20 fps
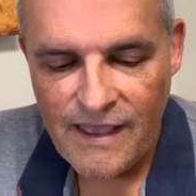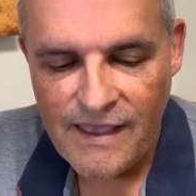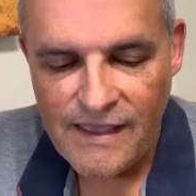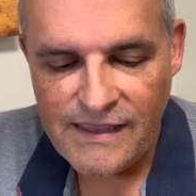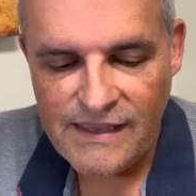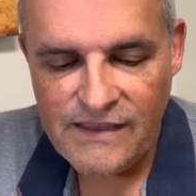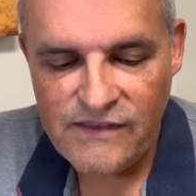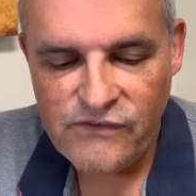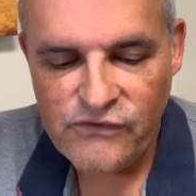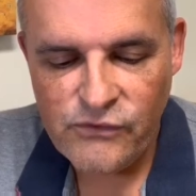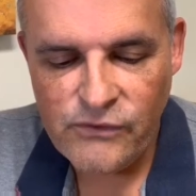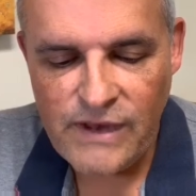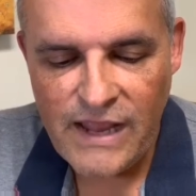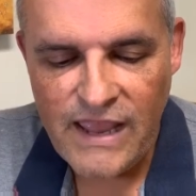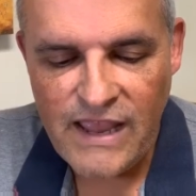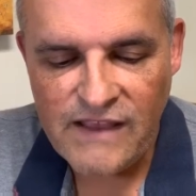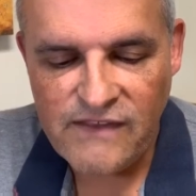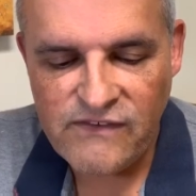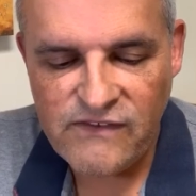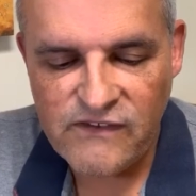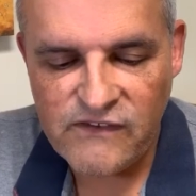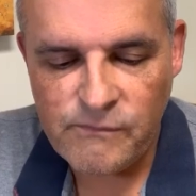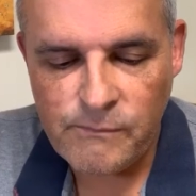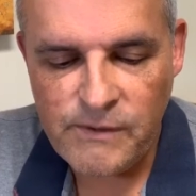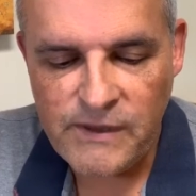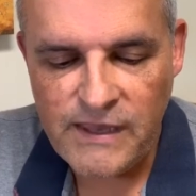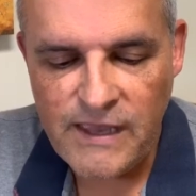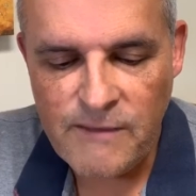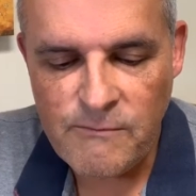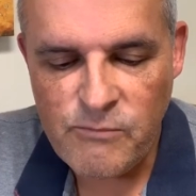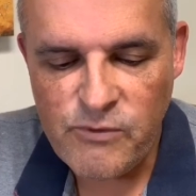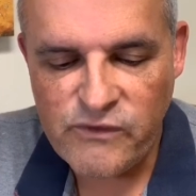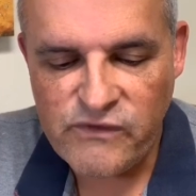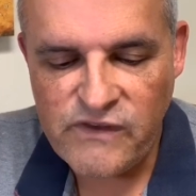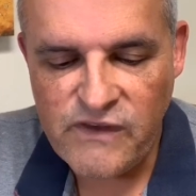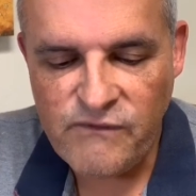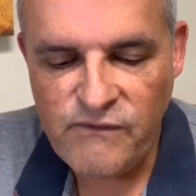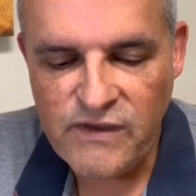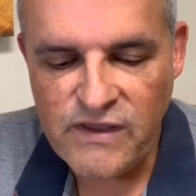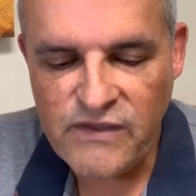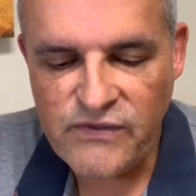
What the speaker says: Eastern and 6 p.m. Pacific,